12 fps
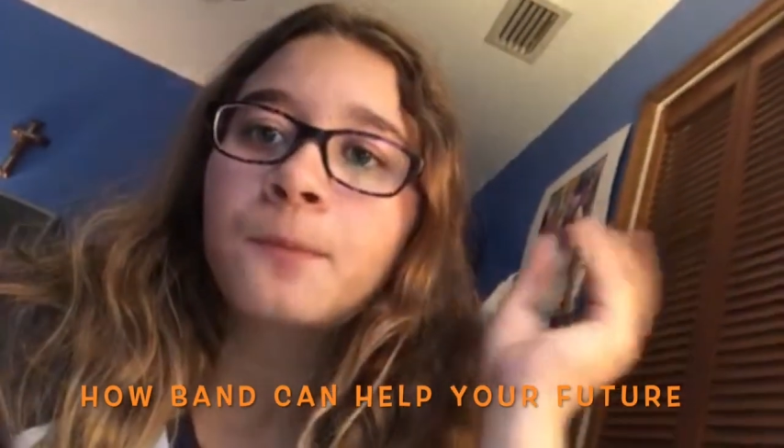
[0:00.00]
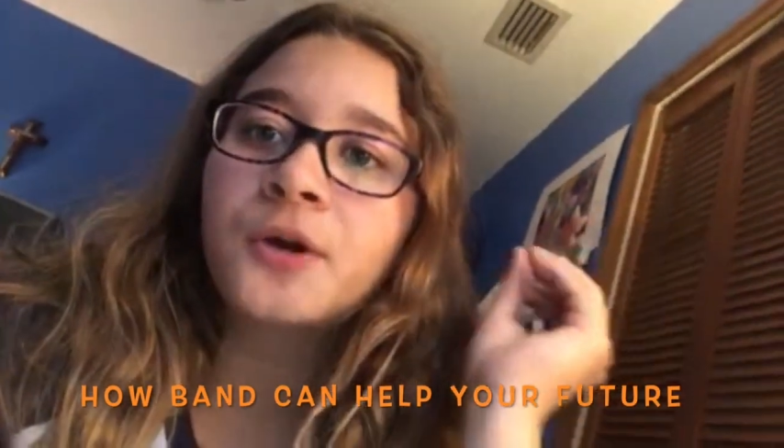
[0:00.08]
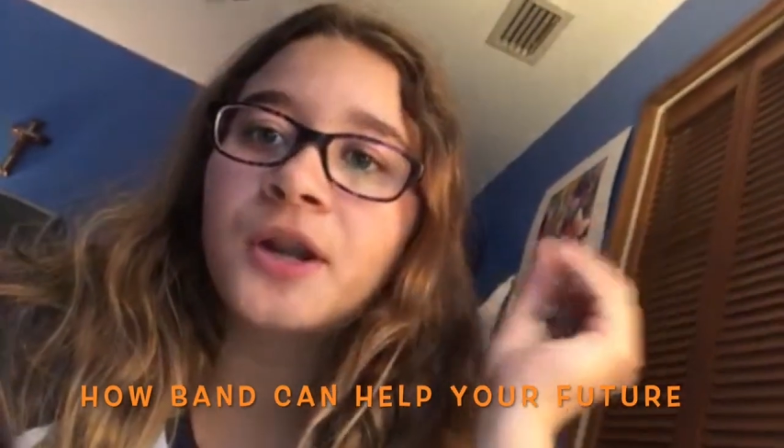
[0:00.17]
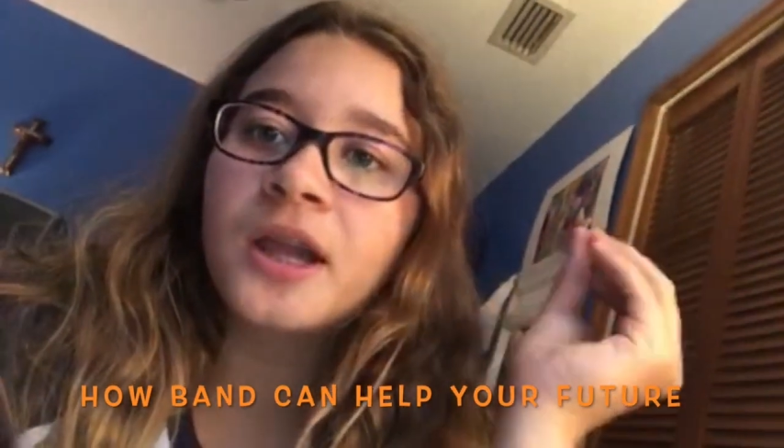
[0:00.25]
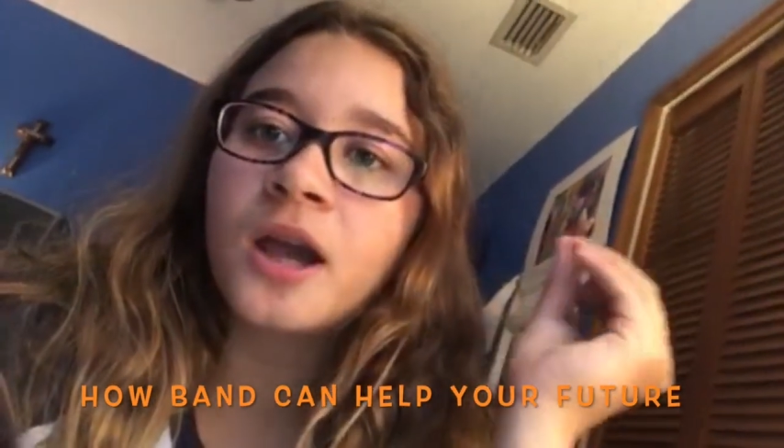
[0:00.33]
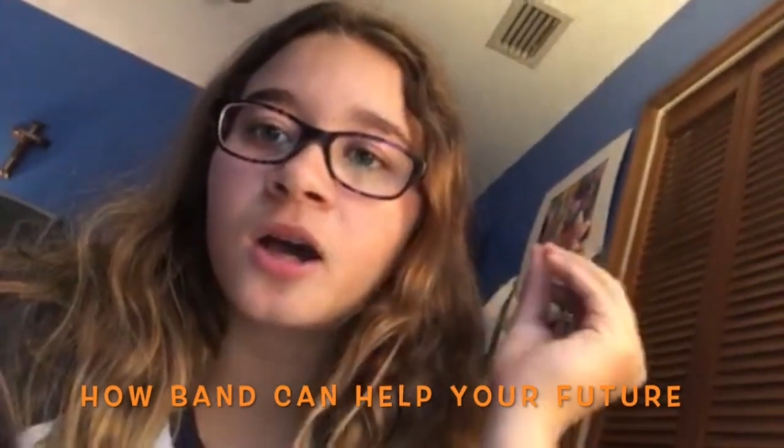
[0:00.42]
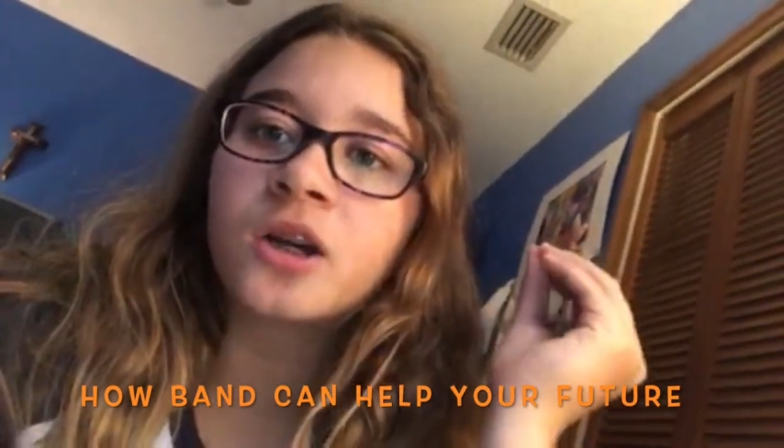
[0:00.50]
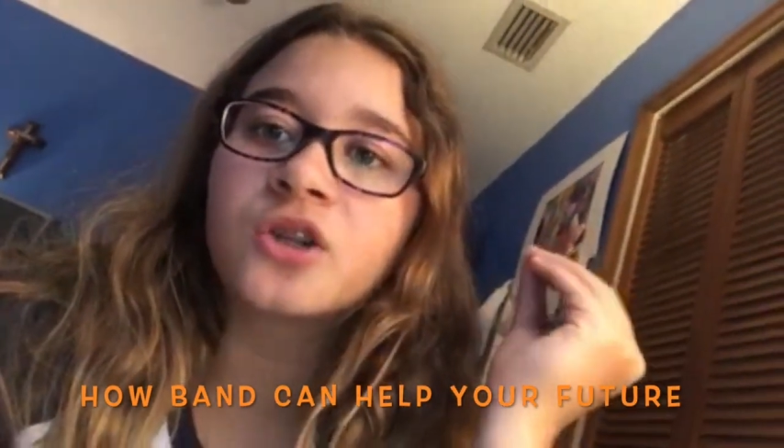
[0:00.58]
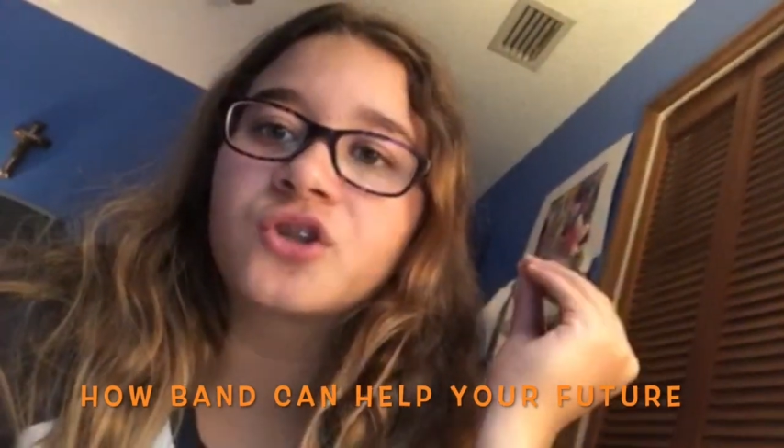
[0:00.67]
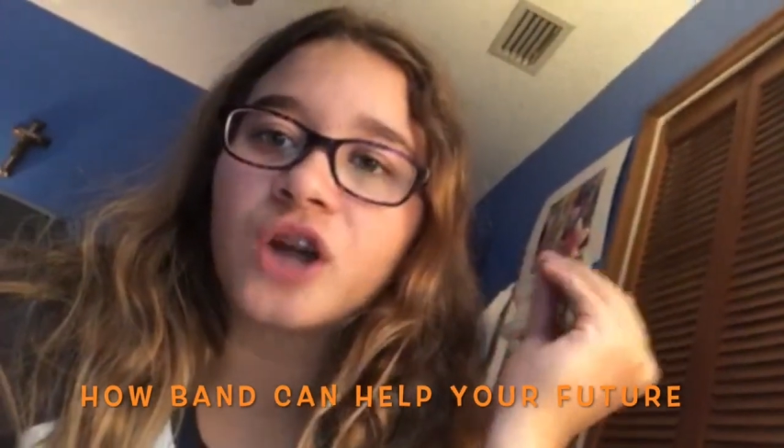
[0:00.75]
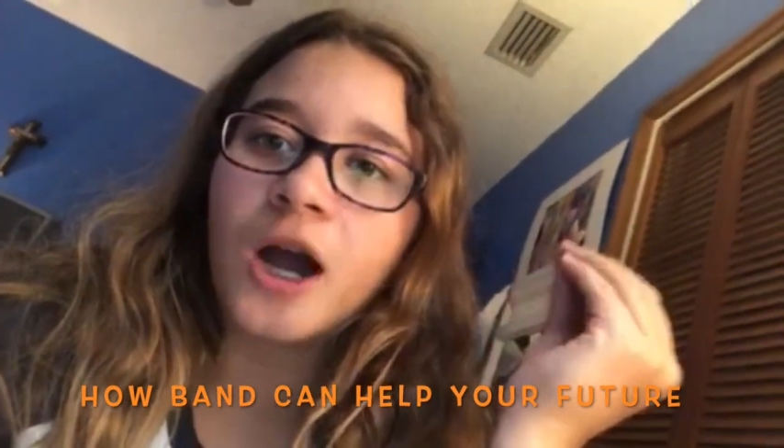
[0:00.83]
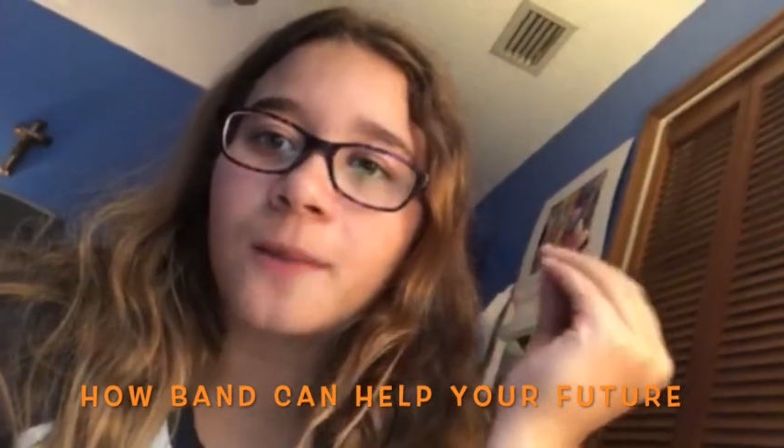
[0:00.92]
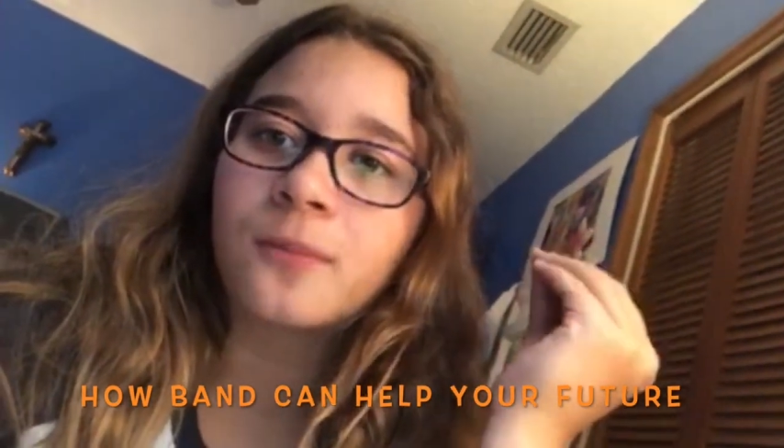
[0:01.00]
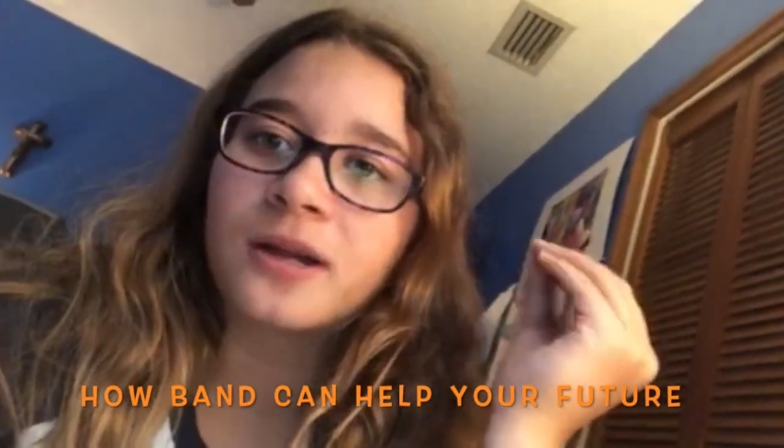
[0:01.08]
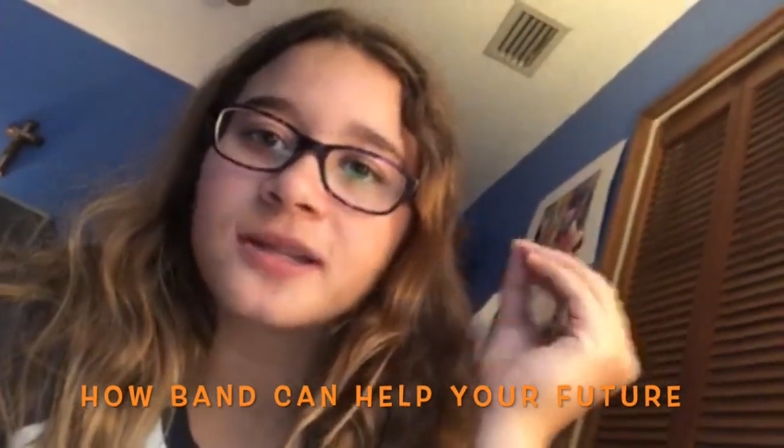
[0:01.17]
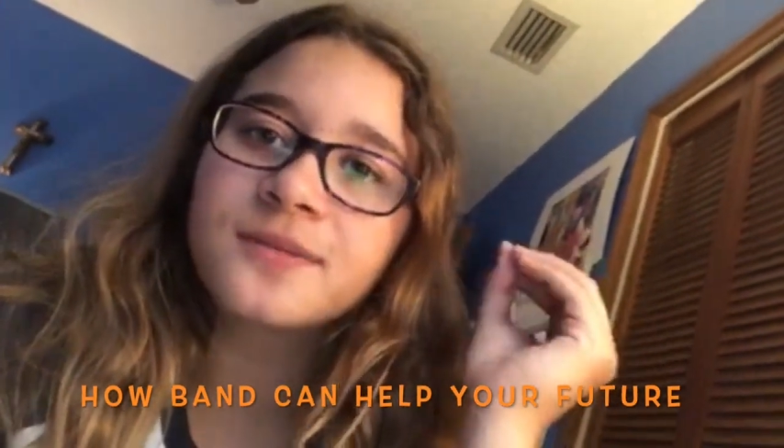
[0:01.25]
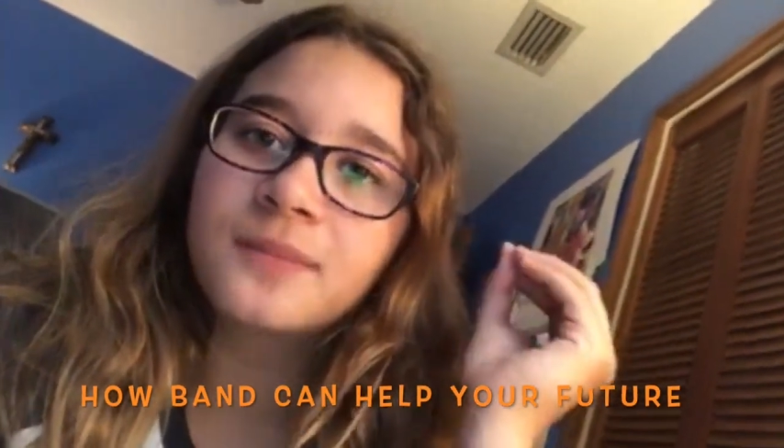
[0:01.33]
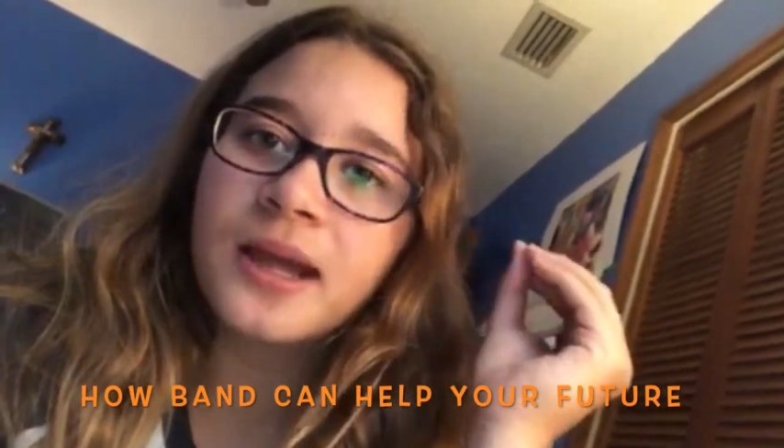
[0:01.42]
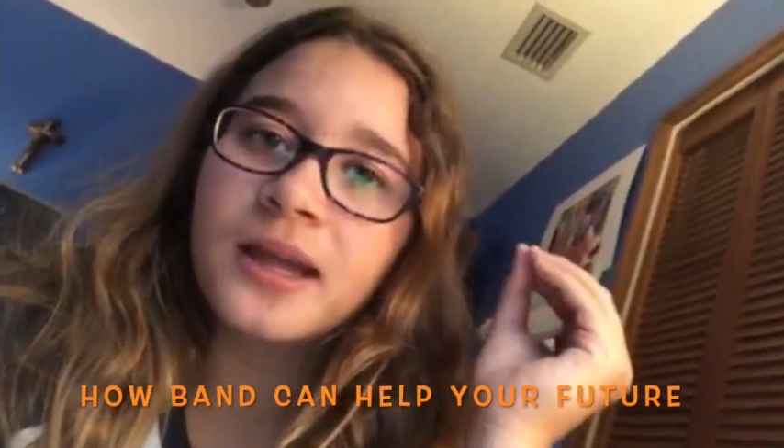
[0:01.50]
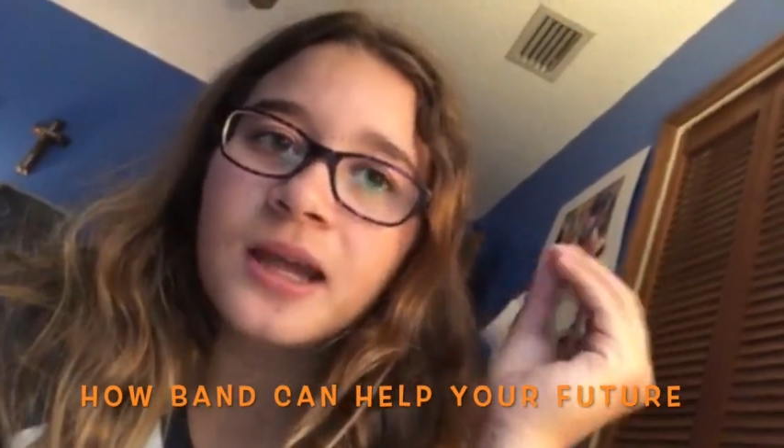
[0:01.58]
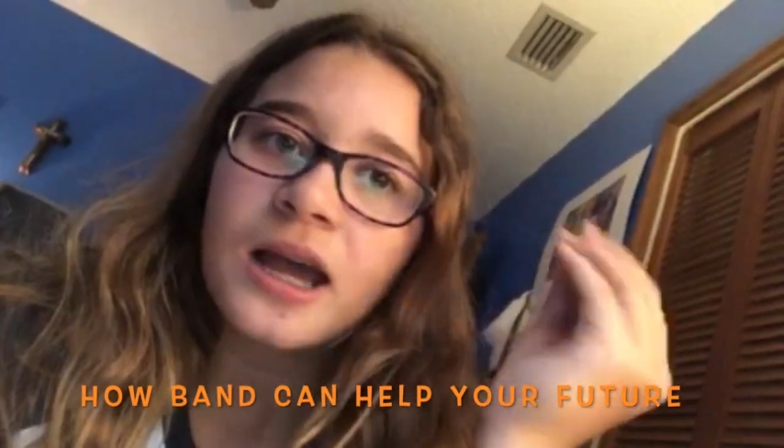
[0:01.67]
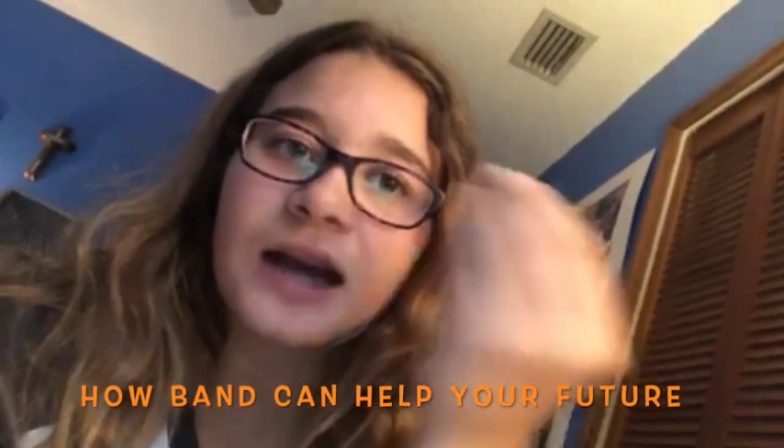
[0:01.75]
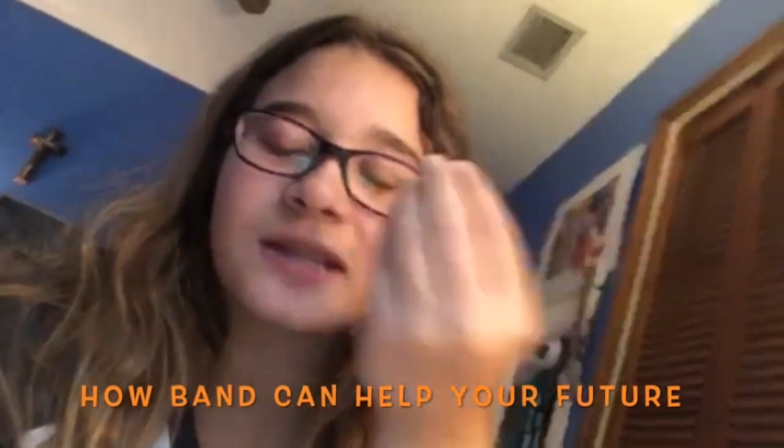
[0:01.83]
putting it on a job resume